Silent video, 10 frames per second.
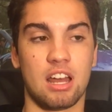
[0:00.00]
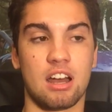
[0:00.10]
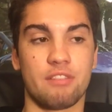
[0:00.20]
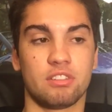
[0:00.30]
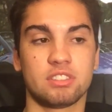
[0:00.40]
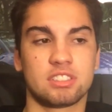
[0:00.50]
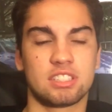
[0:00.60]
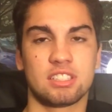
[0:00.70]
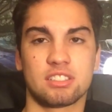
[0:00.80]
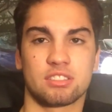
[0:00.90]
I've only
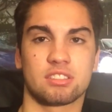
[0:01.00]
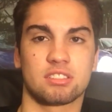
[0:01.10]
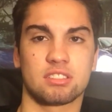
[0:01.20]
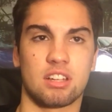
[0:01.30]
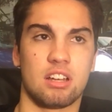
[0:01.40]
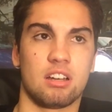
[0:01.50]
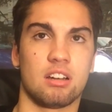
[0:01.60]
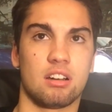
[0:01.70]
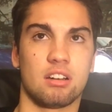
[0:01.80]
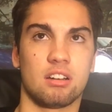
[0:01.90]
seen this
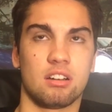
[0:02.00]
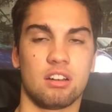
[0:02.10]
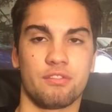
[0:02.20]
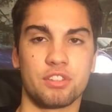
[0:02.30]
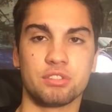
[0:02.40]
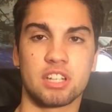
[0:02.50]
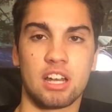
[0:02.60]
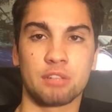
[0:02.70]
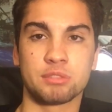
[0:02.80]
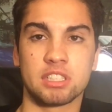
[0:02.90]
a few
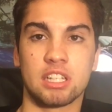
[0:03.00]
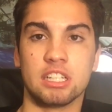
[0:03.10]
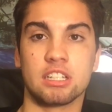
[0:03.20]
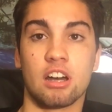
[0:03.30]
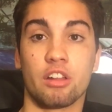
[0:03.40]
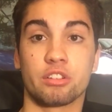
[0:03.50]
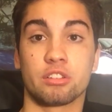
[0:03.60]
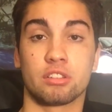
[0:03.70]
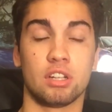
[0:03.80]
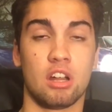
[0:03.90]
times in
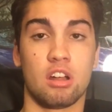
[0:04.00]
other